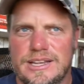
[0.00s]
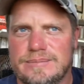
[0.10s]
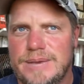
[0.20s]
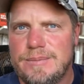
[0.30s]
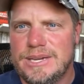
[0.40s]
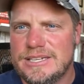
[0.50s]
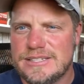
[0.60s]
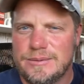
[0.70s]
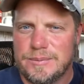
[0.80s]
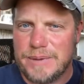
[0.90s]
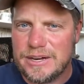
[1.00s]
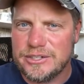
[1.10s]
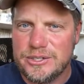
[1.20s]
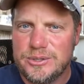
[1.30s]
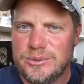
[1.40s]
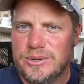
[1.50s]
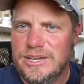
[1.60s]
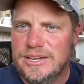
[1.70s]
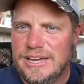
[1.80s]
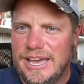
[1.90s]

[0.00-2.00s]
and maybe he's a little bit better than you